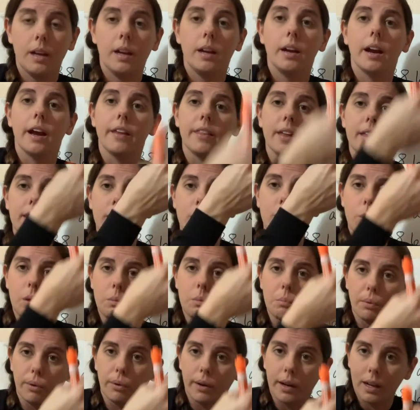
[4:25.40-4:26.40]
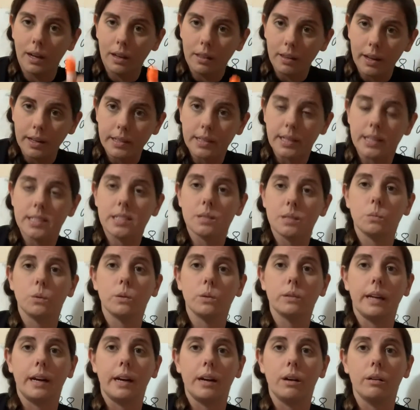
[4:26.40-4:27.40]
and then that we bring that decimal
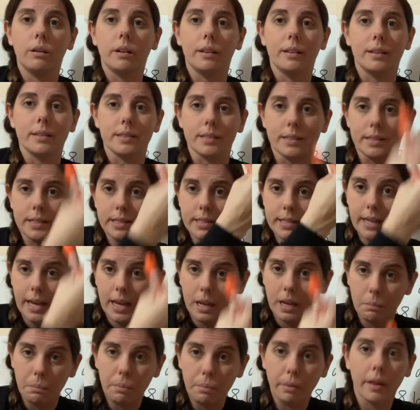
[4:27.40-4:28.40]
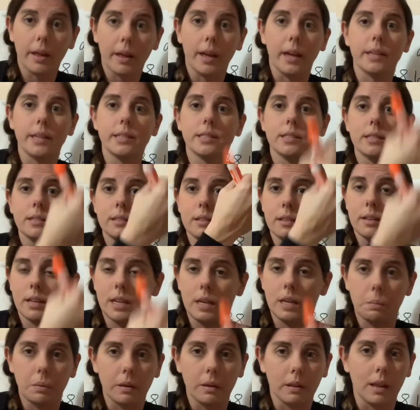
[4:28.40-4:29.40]
down into the same place,
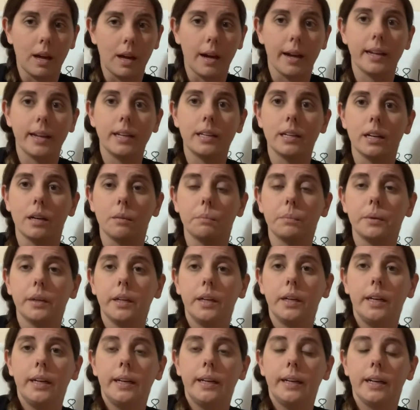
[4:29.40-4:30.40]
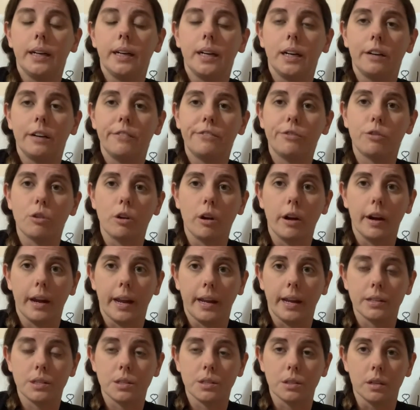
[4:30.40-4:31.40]
keep it lined up for our
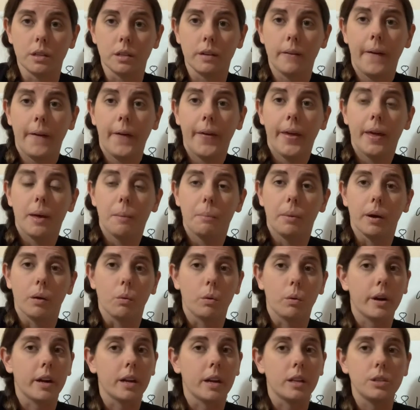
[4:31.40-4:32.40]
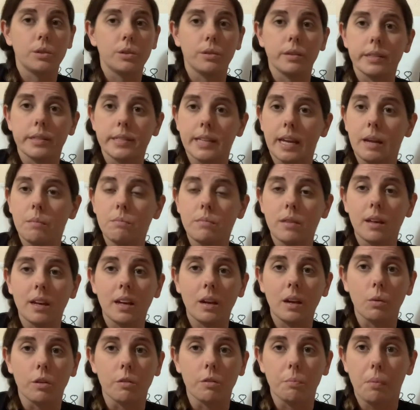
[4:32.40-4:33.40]
answer. But we're going to do the same
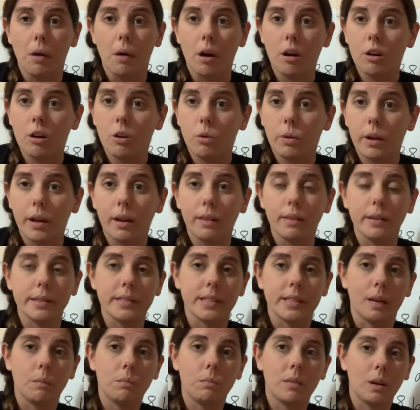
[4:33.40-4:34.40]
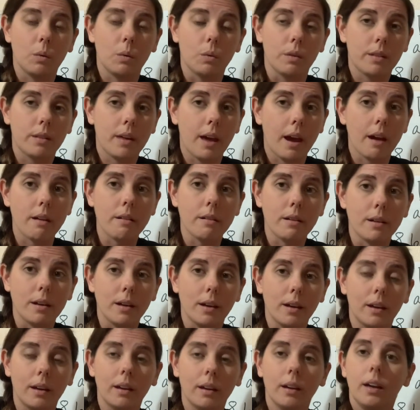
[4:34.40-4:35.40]
thing with borrowing, the same thing with
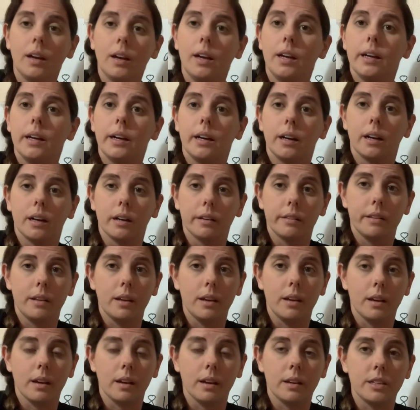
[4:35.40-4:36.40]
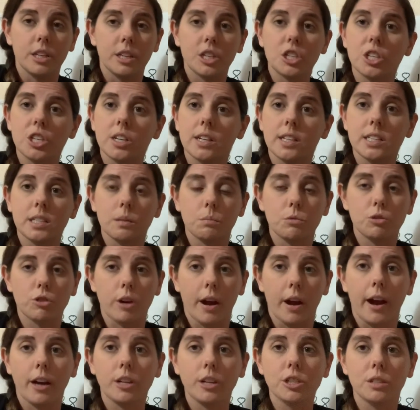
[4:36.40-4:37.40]
carrying. The addition and
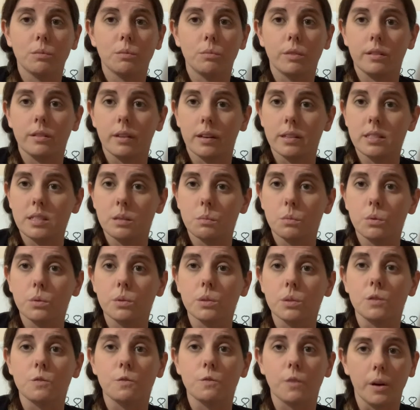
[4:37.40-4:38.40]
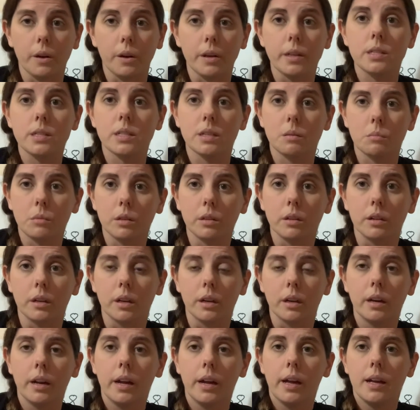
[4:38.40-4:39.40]
subtraction with decimals is very
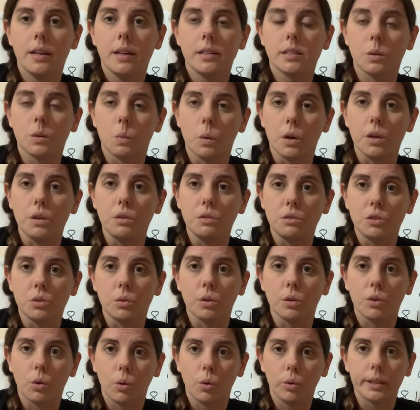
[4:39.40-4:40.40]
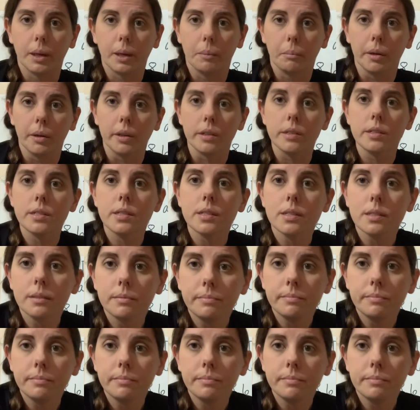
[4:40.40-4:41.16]
similar to what you do with whole numbers.